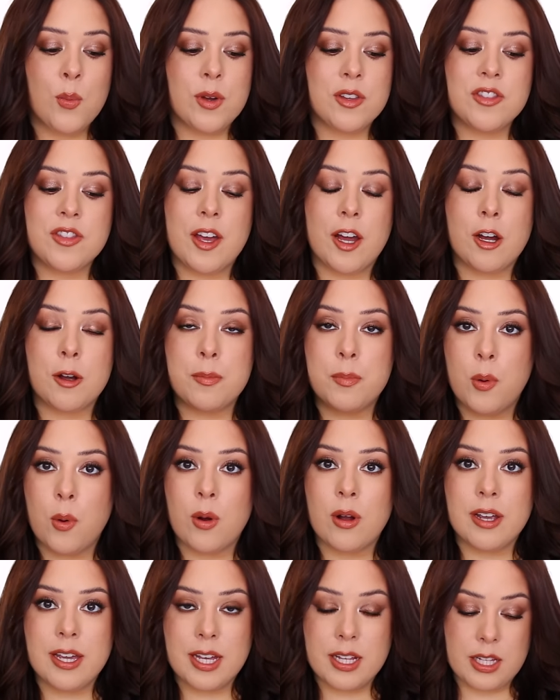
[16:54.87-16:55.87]
with their
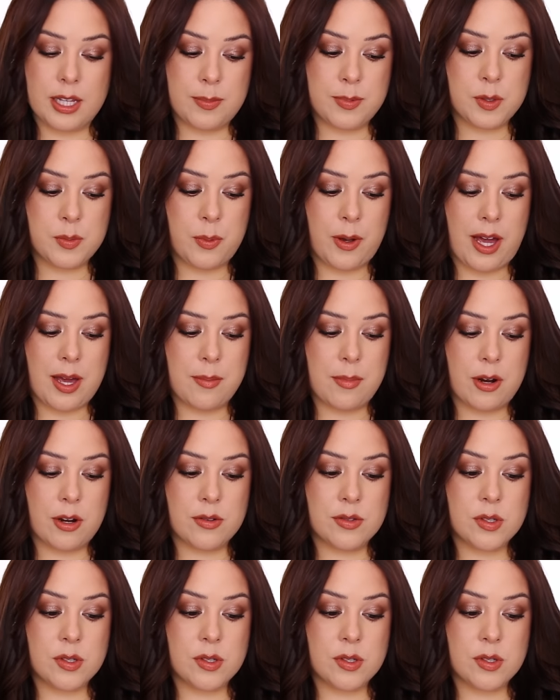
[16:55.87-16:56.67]
Pore Eclipse Primer.